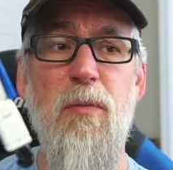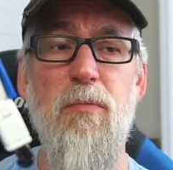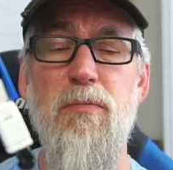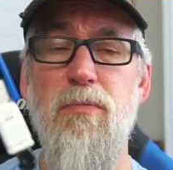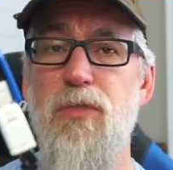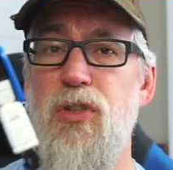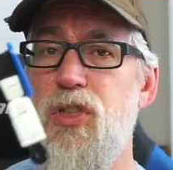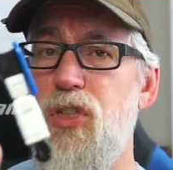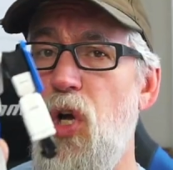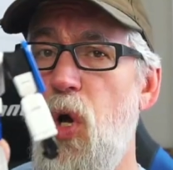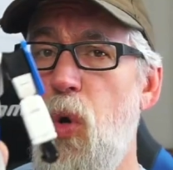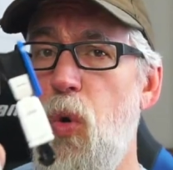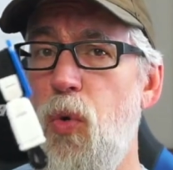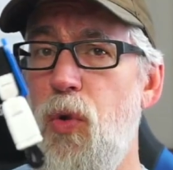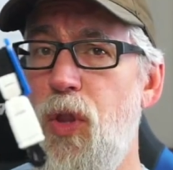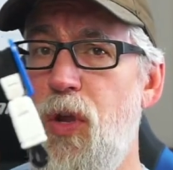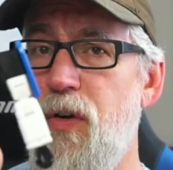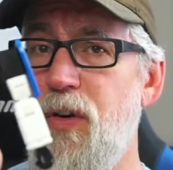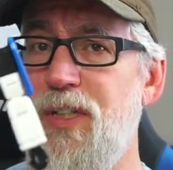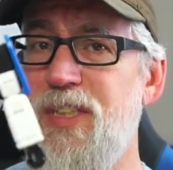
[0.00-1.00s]
So
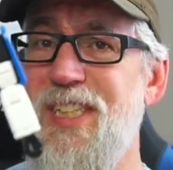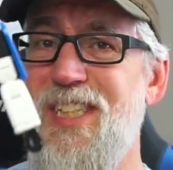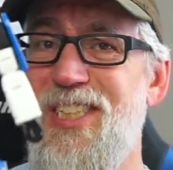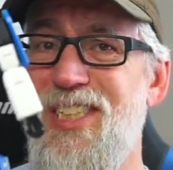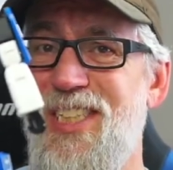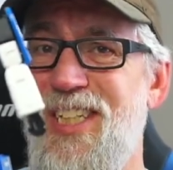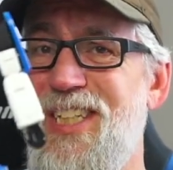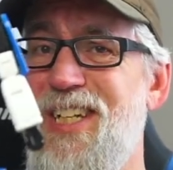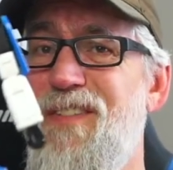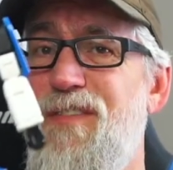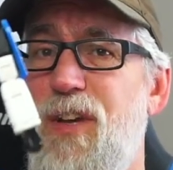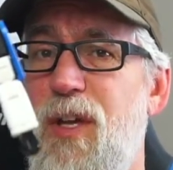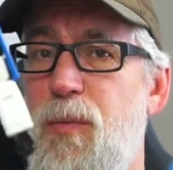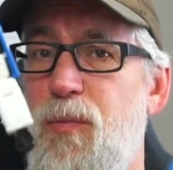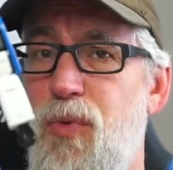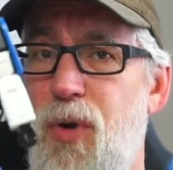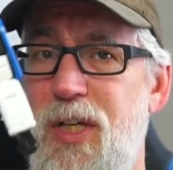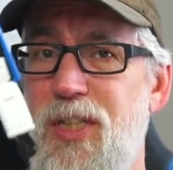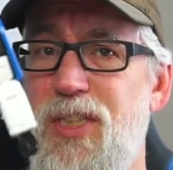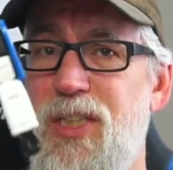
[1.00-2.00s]
there is a significant
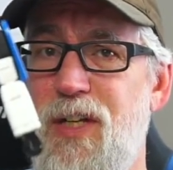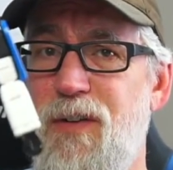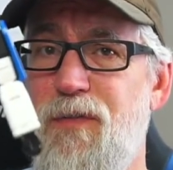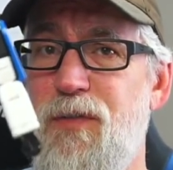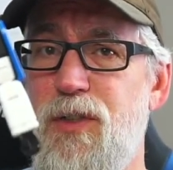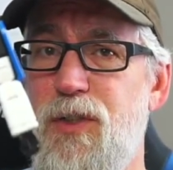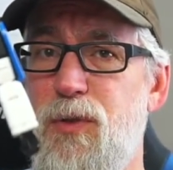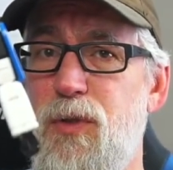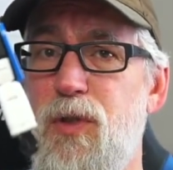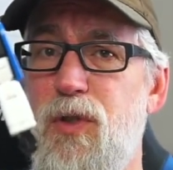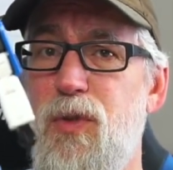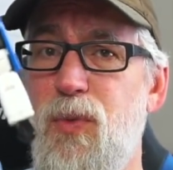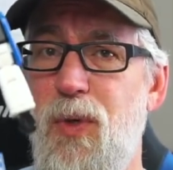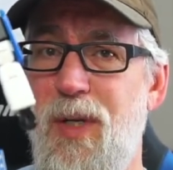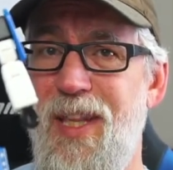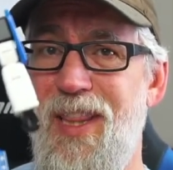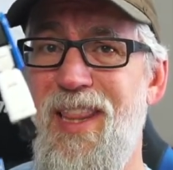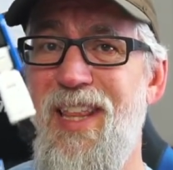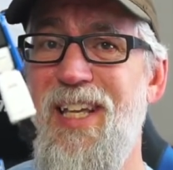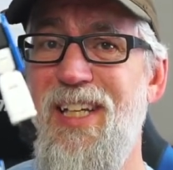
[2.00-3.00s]
price difference
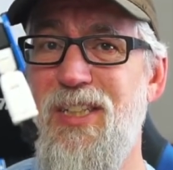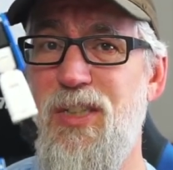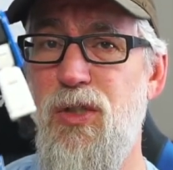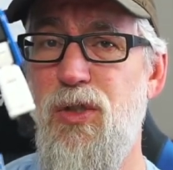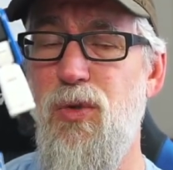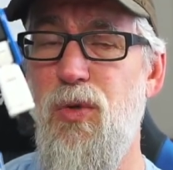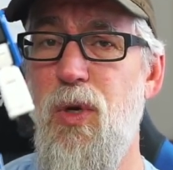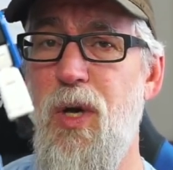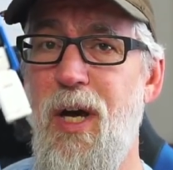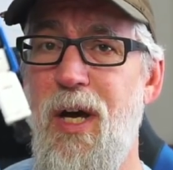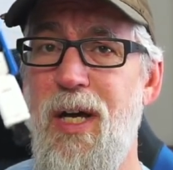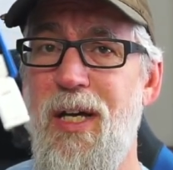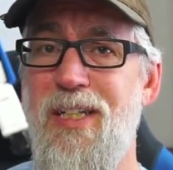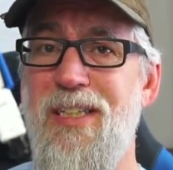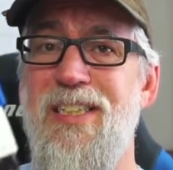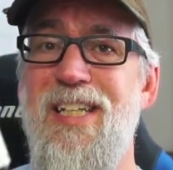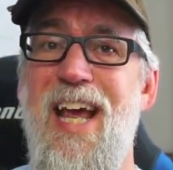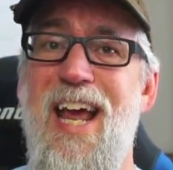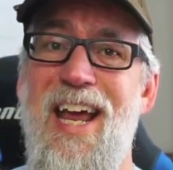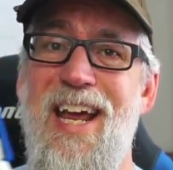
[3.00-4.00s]
between these two
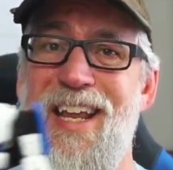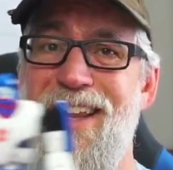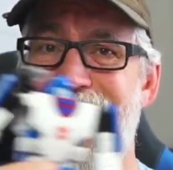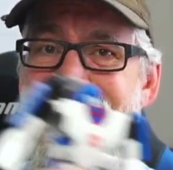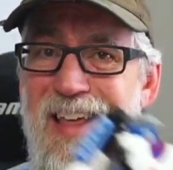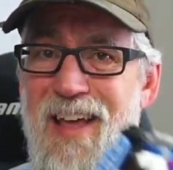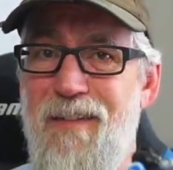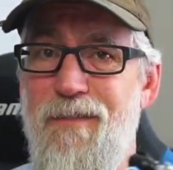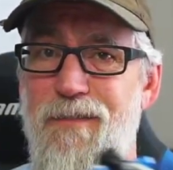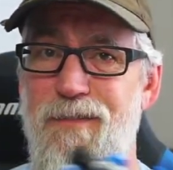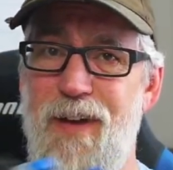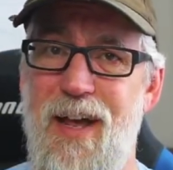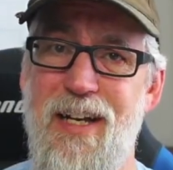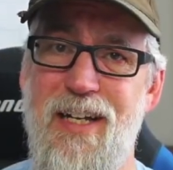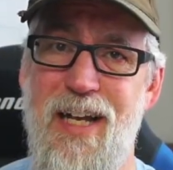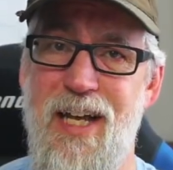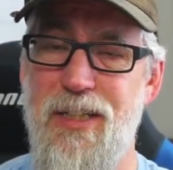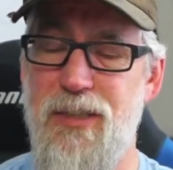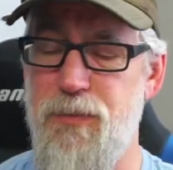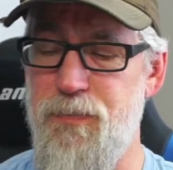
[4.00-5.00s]
guys and then
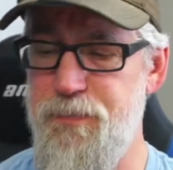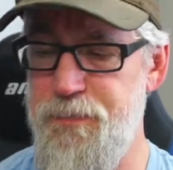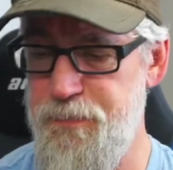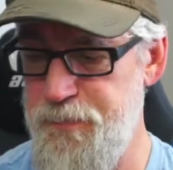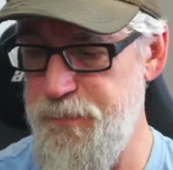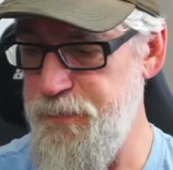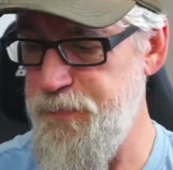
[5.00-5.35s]
Phantasm.